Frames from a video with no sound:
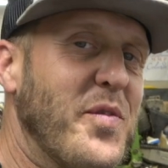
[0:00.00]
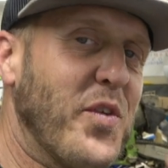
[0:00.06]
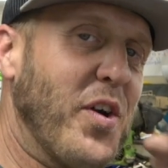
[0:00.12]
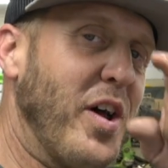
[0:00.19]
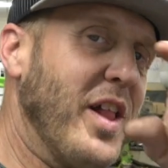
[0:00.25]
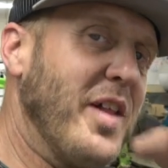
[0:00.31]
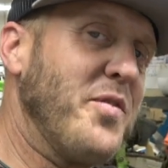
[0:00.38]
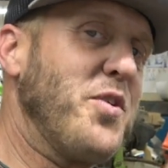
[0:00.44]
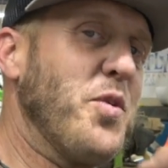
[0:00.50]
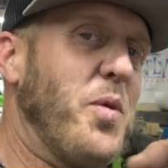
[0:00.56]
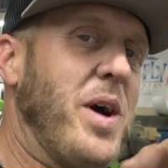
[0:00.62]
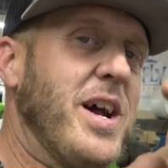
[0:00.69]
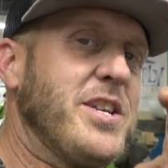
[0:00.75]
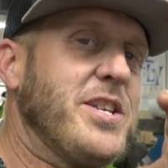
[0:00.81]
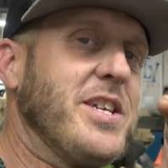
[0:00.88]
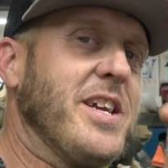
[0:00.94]
for all of you
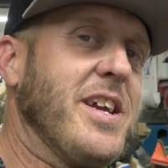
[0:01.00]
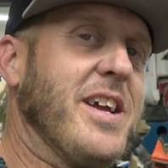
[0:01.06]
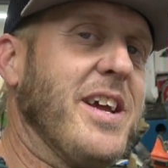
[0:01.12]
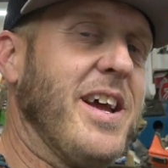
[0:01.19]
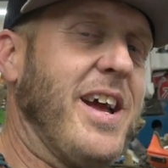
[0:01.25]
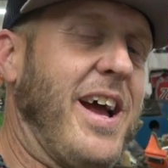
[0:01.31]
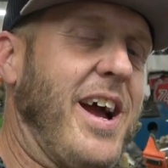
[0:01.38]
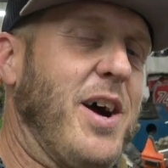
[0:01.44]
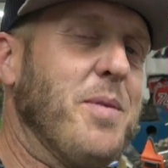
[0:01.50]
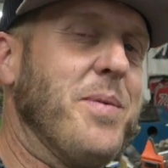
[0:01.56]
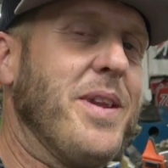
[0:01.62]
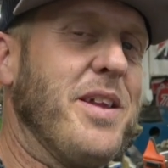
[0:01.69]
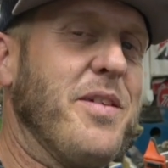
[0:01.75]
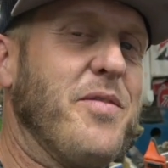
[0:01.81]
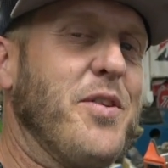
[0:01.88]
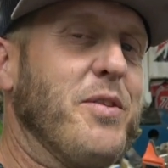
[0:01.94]
watching, how
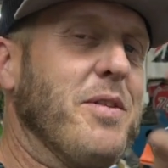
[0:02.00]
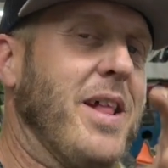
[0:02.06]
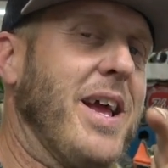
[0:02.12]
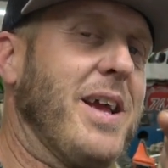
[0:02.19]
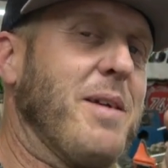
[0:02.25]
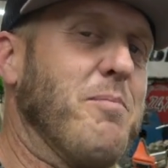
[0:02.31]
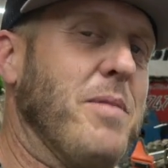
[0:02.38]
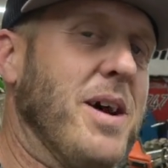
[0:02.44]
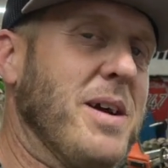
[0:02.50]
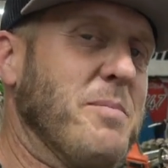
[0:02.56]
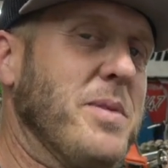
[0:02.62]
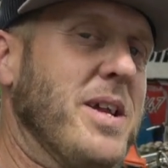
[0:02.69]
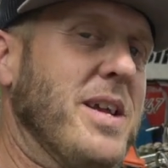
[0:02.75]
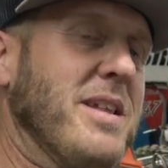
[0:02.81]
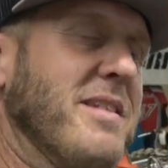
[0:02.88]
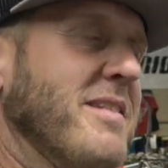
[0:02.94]
many of you like mung
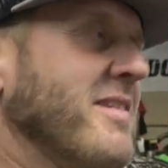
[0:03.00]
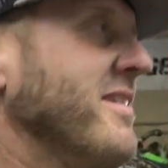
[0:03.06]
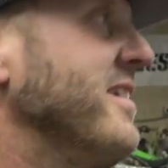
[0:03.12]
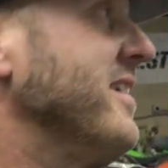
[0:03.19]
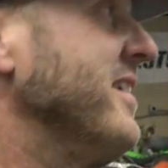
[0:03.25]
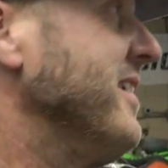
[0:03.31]
beans?